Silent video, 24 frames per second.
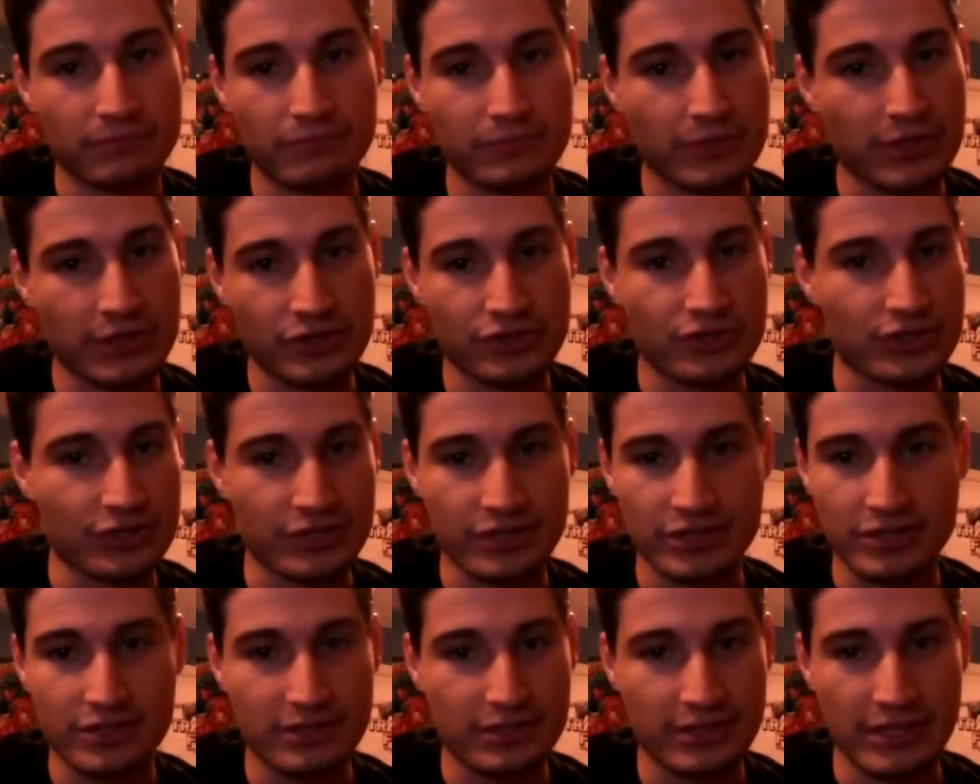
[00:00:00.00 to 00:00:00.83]
Let's
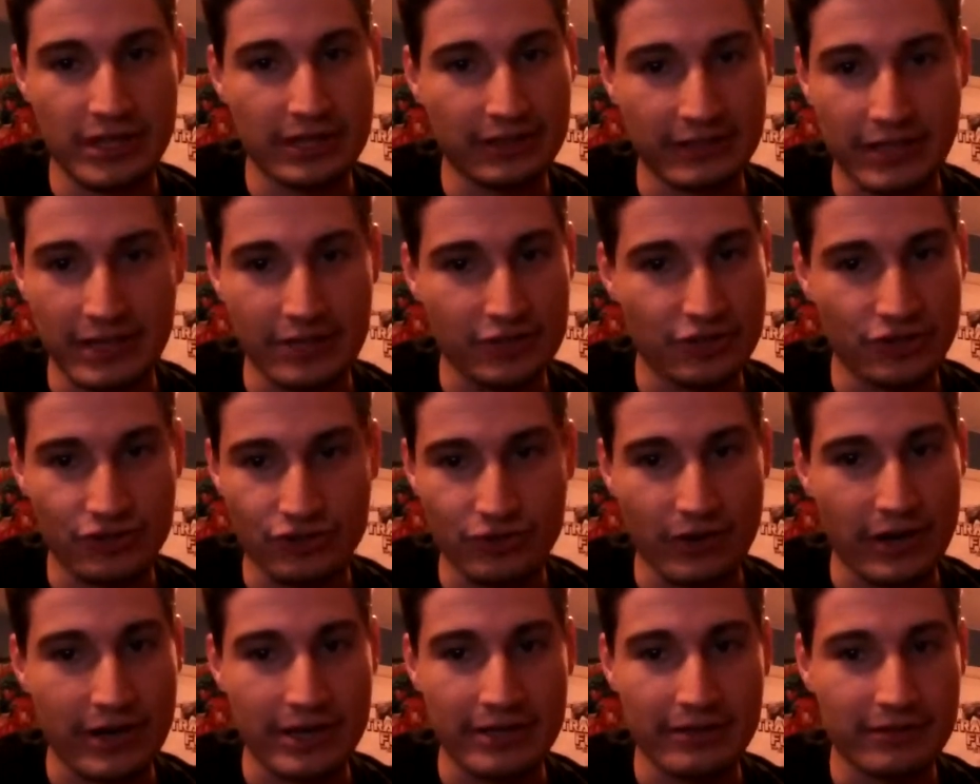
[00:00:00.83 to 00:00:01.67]
just get that
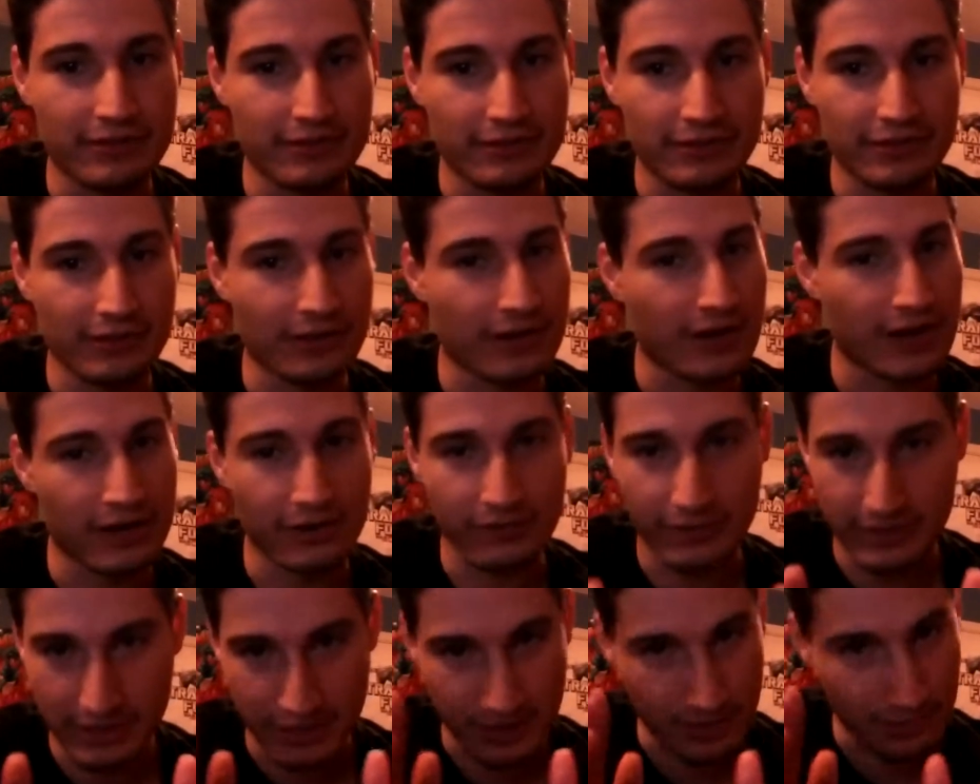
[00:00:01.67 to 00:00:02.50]
straight. You know, I
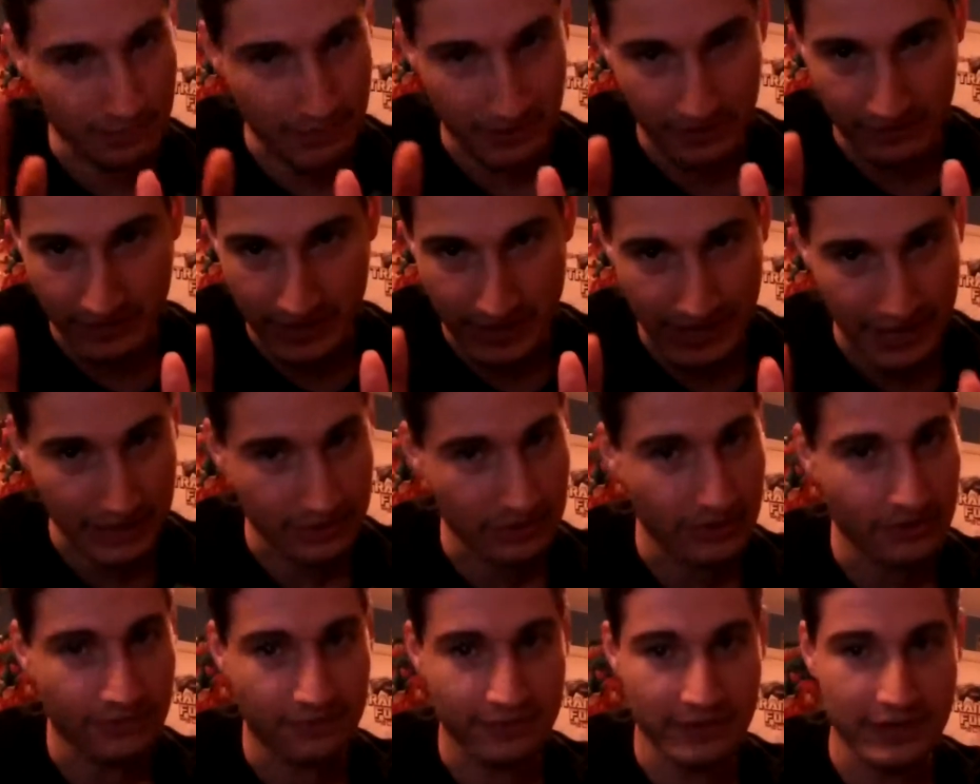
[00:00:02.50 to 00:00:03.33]
don't care how big of a
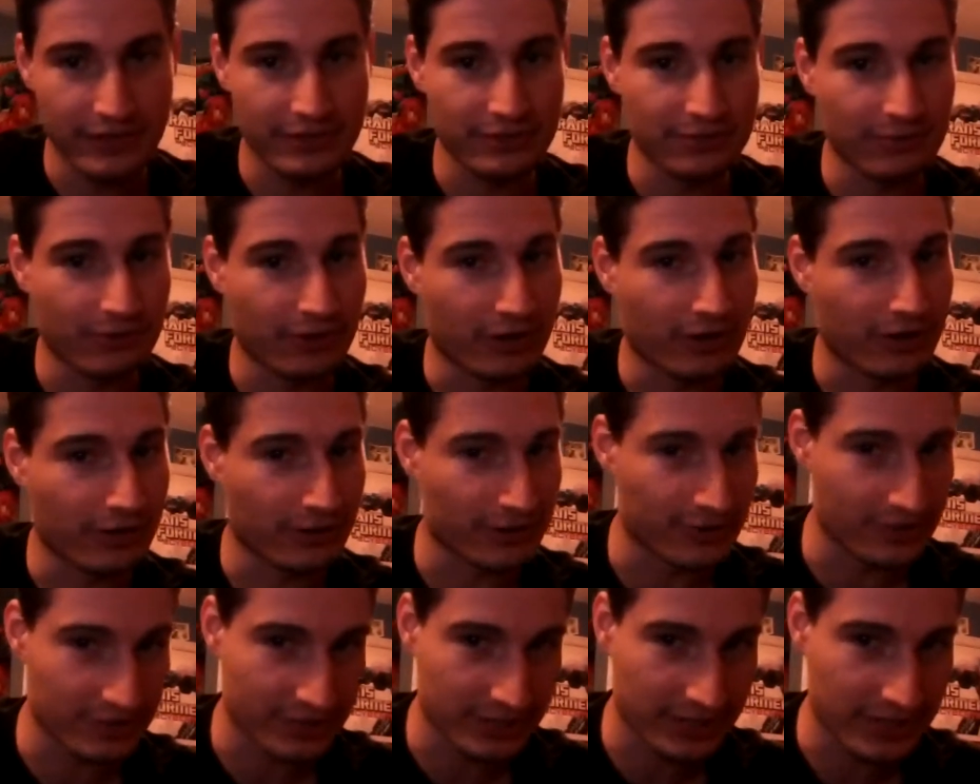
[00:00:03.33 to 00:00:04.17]
Halo fan you are,
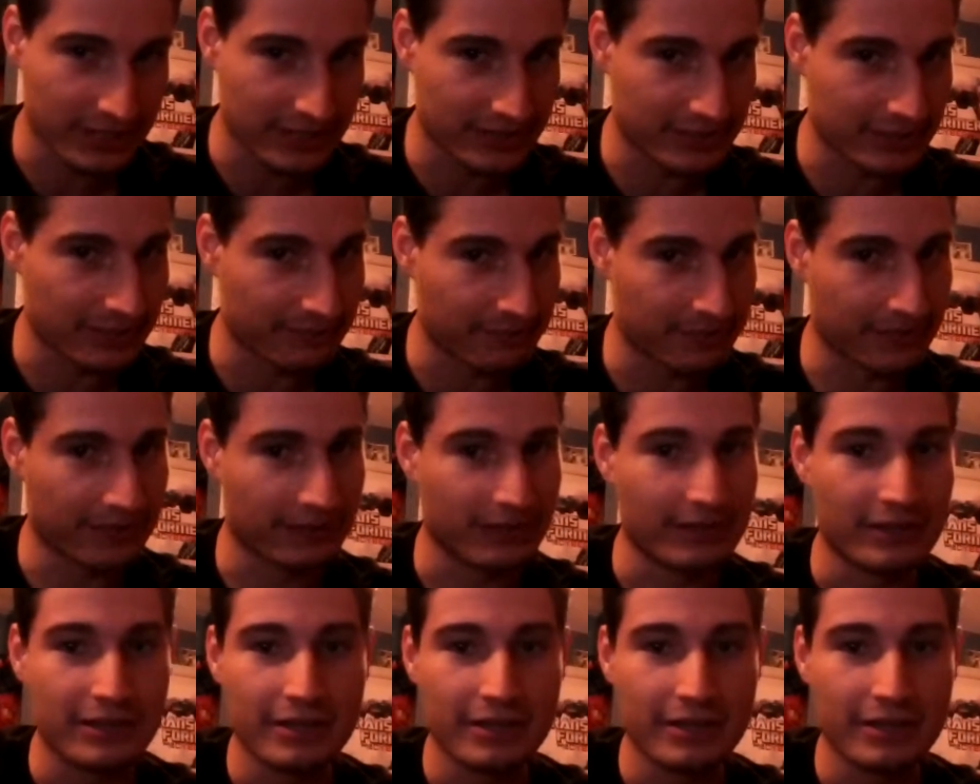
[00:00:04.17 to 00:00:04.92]
understand something.